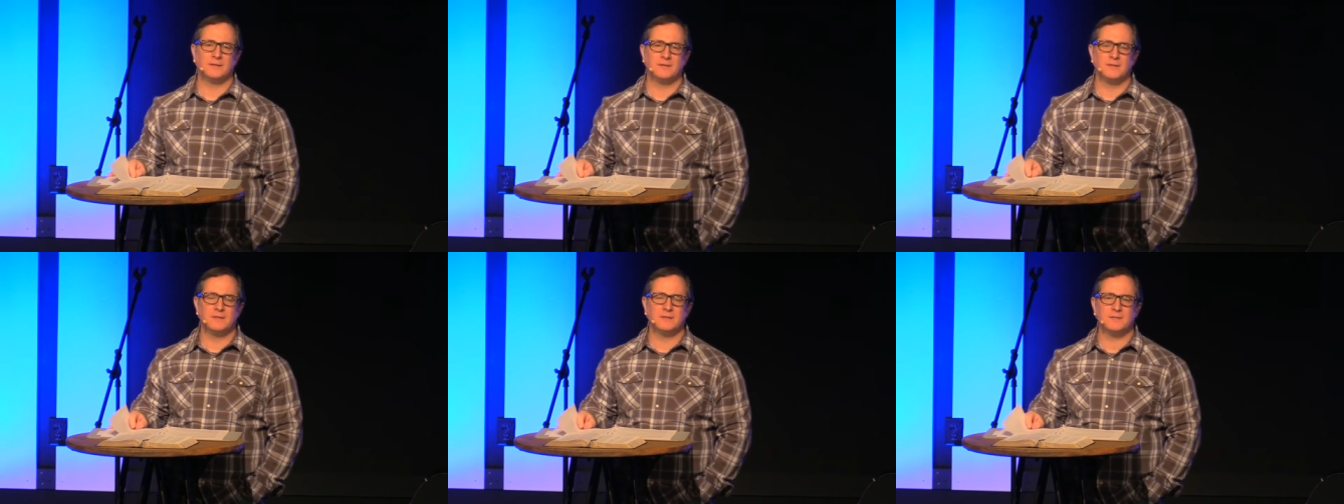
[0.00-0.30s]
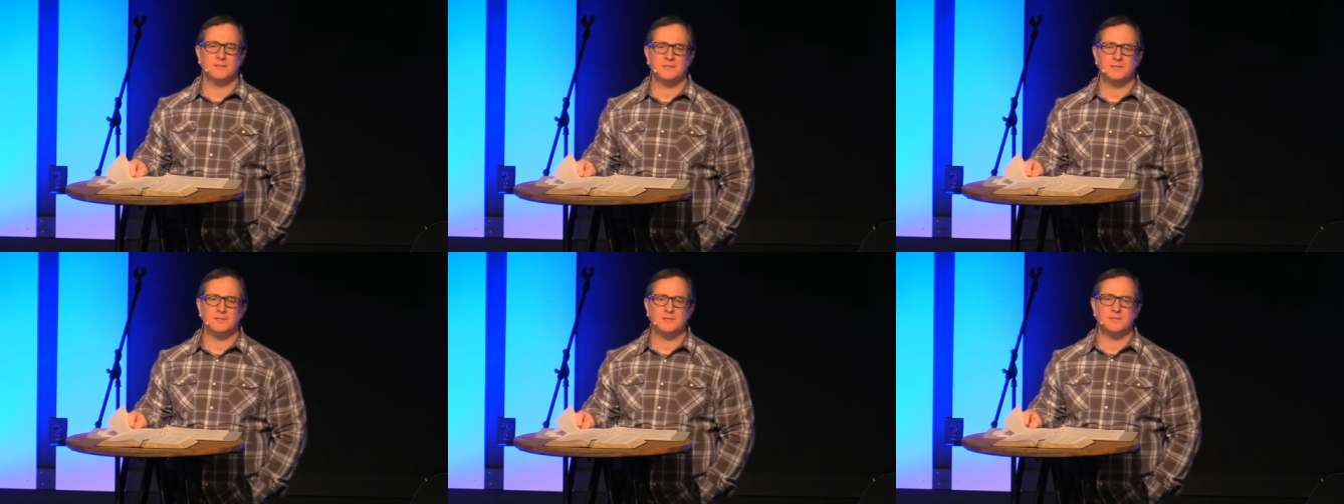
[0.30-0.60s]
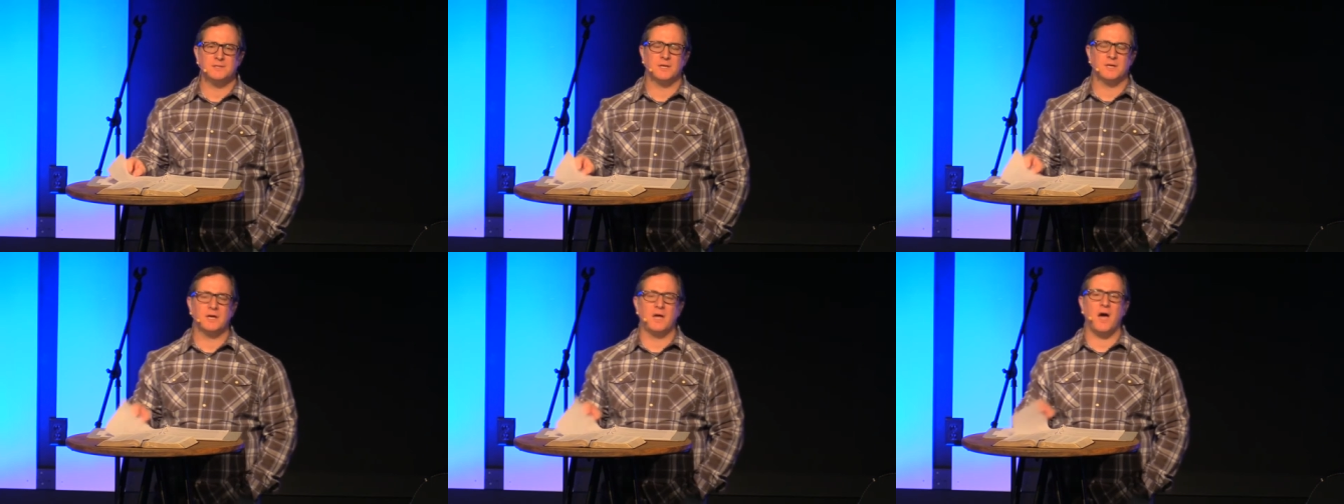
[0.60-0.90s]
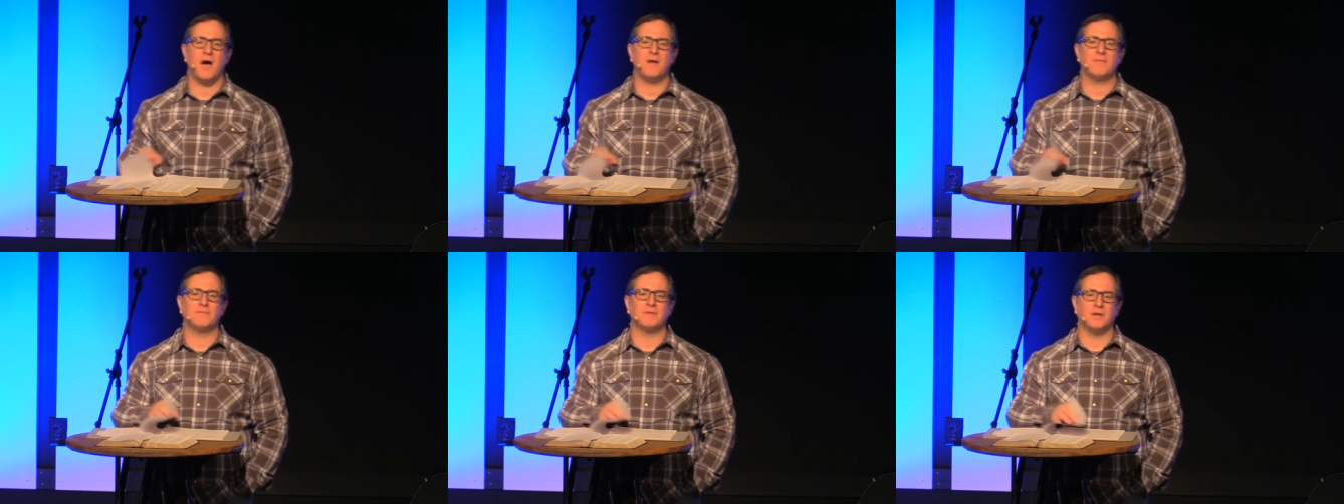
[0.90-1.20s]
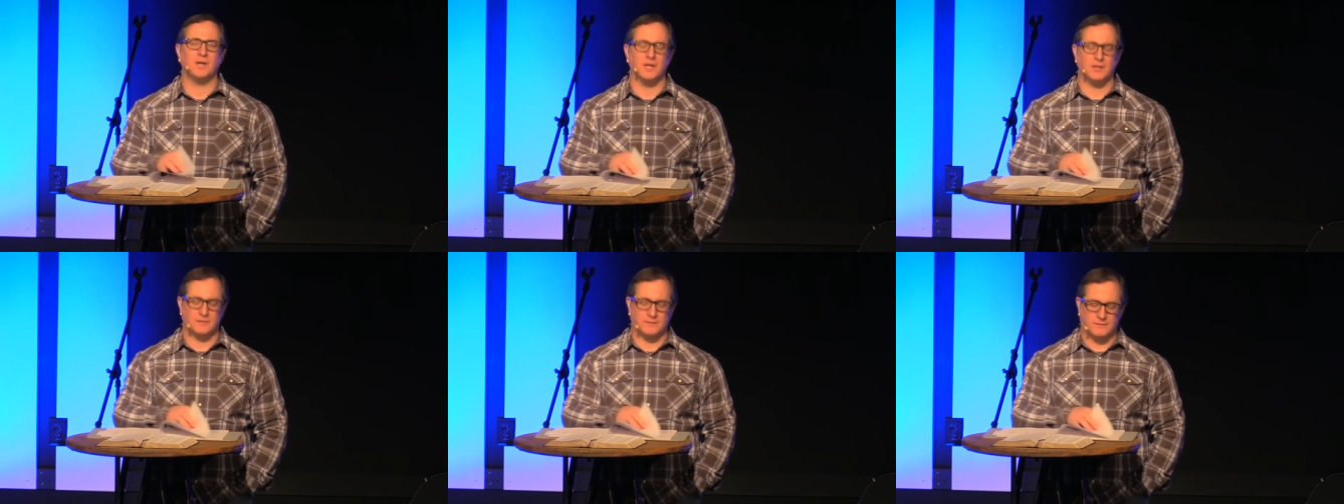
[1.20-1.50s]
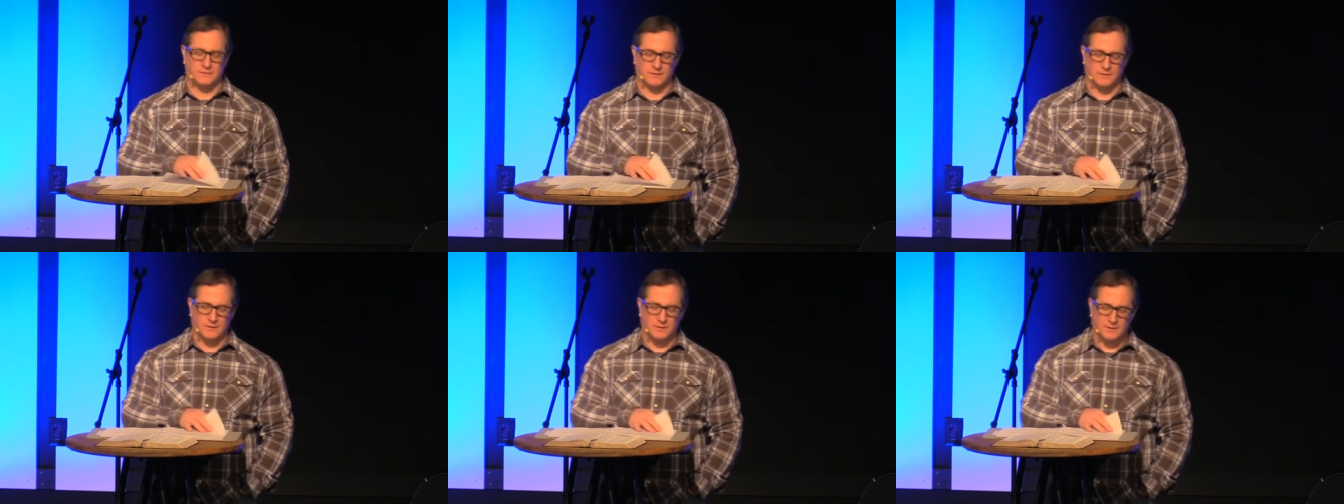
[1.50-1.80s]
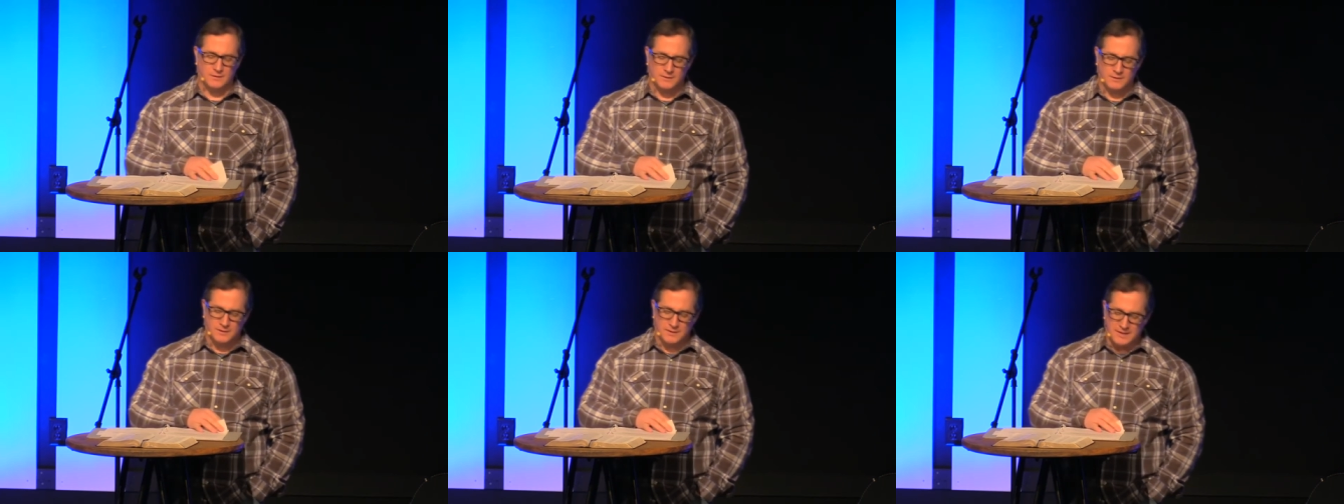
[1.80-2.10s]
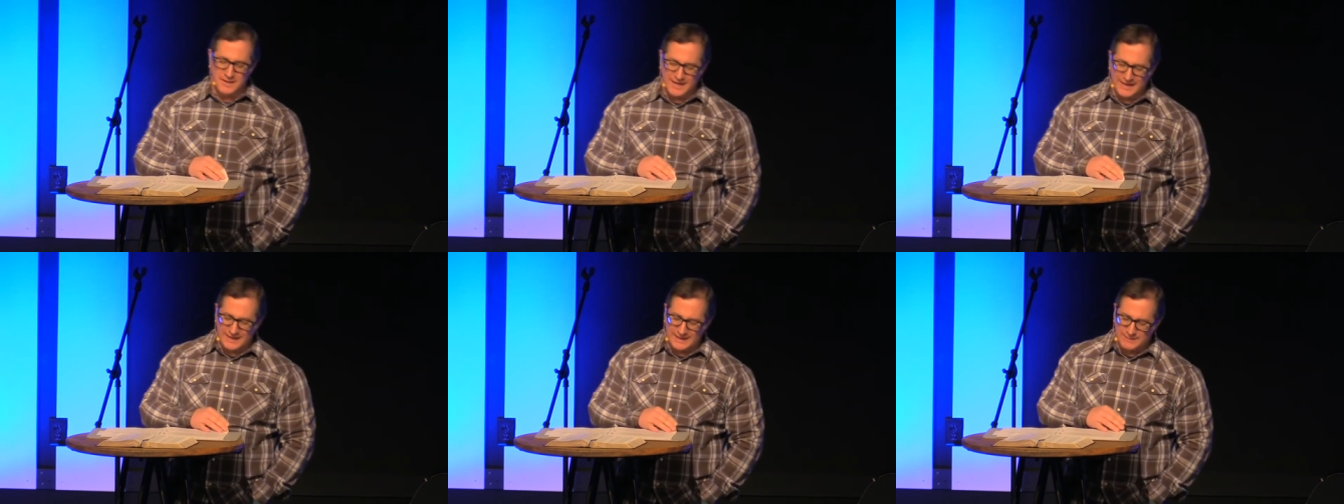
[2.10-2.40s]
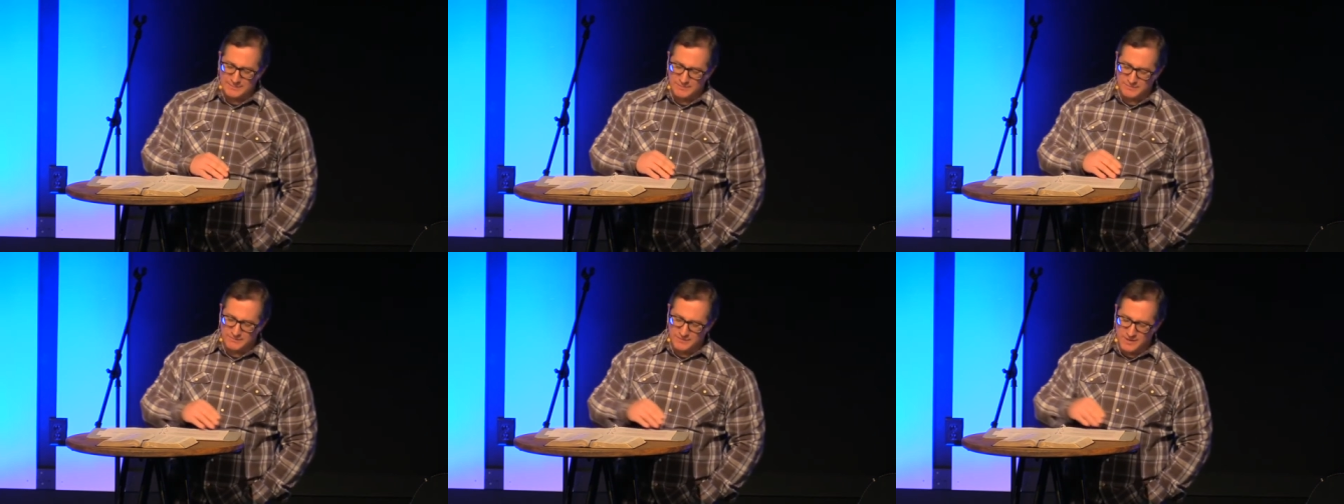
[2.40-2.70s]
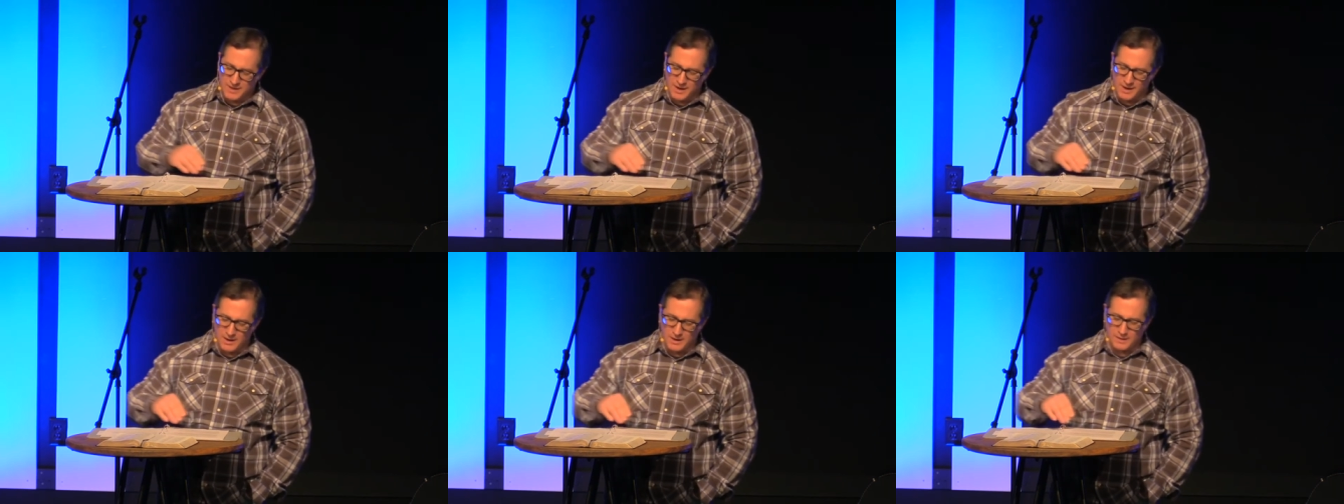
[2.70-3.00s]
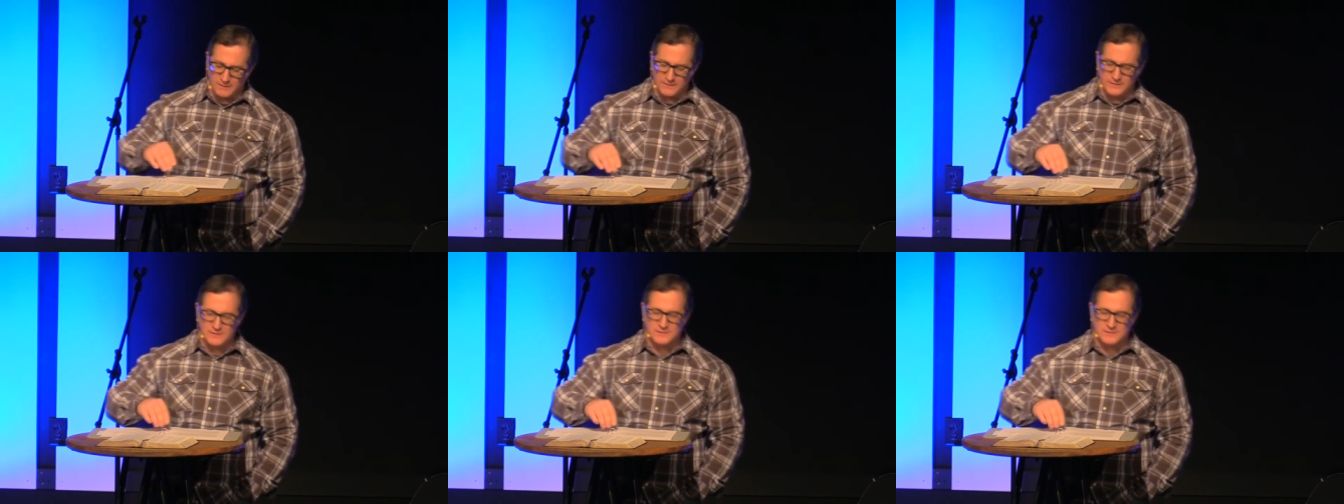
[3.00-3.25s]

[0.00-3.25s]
This is the covenant name of God.